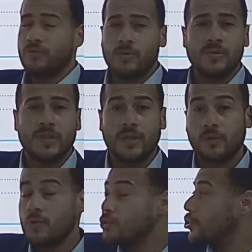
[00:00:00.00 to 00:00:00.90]
to use the
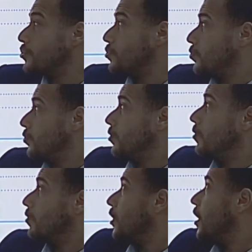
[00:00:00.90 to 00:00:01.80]
quotient rule.
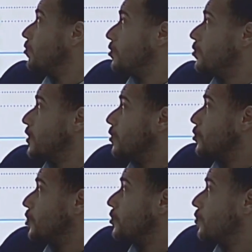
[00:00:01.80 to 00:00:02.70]
Okay, how to do the
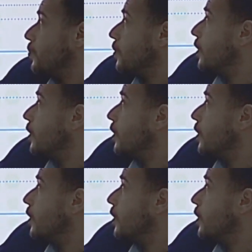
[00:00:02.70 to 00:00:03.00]
quotient rule?